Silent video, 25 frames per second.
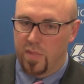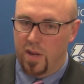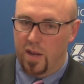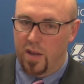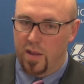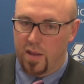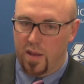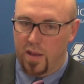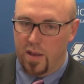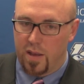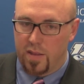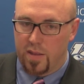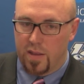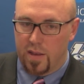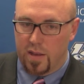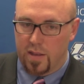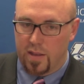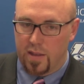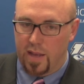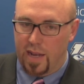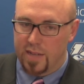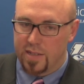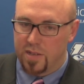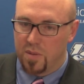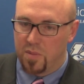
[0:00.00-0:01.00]
I think
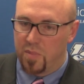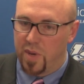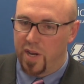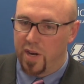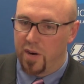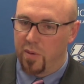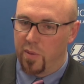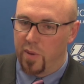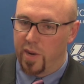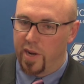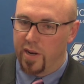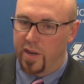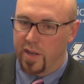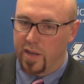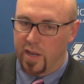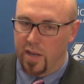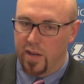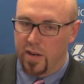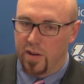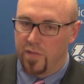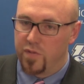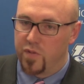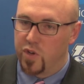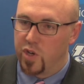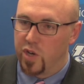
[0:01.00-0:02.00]
that's a better way to
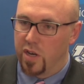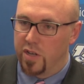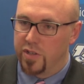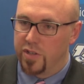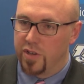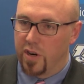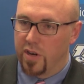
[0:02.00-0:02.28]
kind of judge